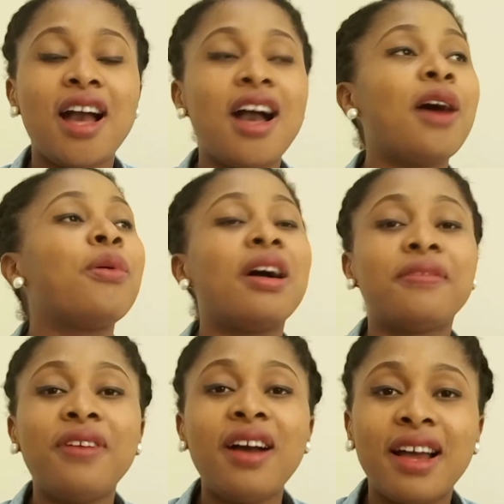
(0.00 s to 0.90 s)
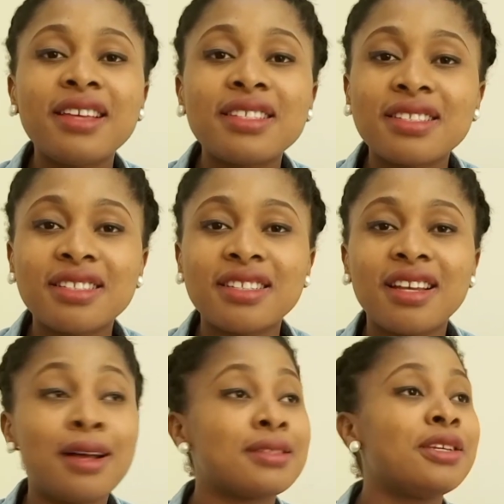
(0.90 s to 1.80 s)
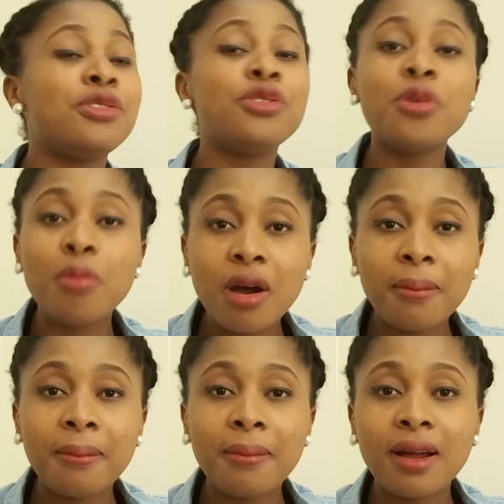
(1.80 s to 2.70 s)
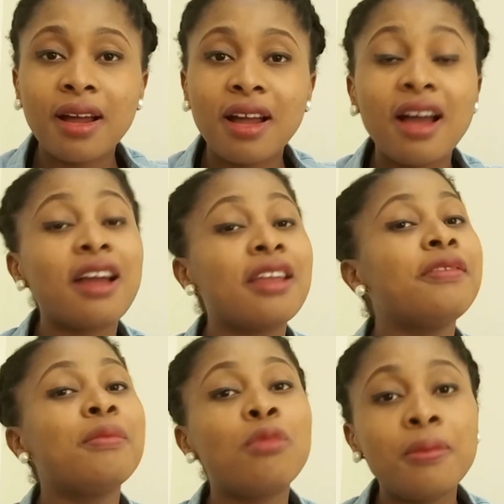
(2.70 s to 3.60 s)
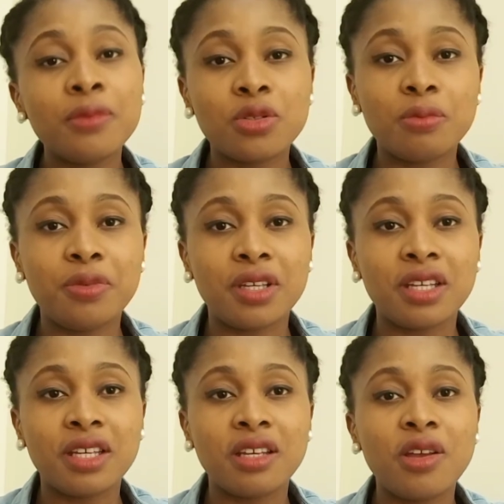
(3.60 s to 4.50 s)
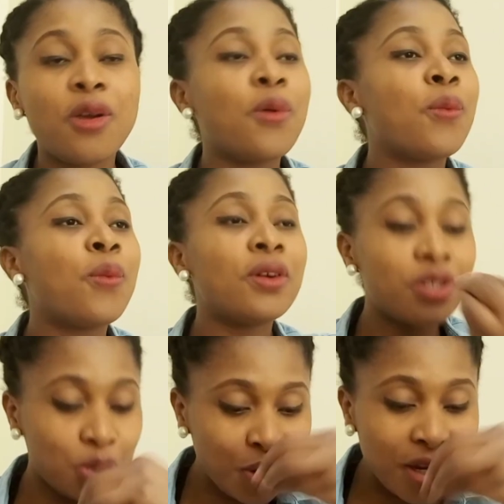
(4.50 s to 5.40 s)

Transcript: I will advise, as a new mom, and even mom to be, what you